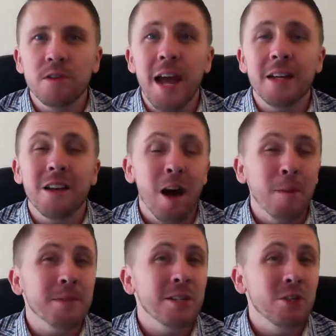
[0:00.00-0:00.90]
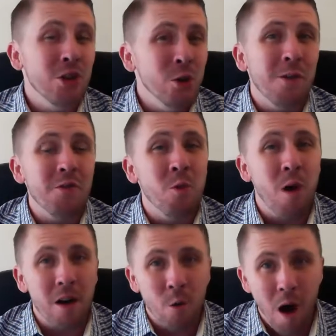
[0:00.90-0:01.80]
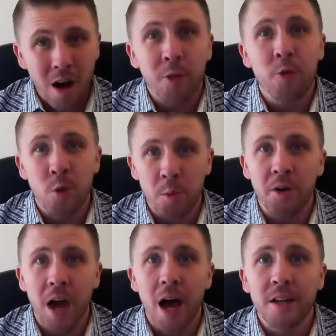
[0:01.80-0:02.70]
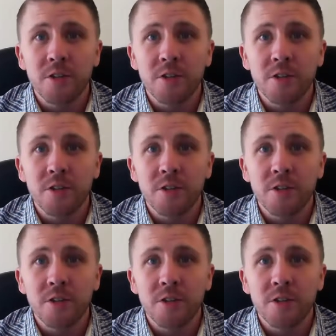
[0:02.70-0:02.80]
It's up to you if you want to walk through them or not.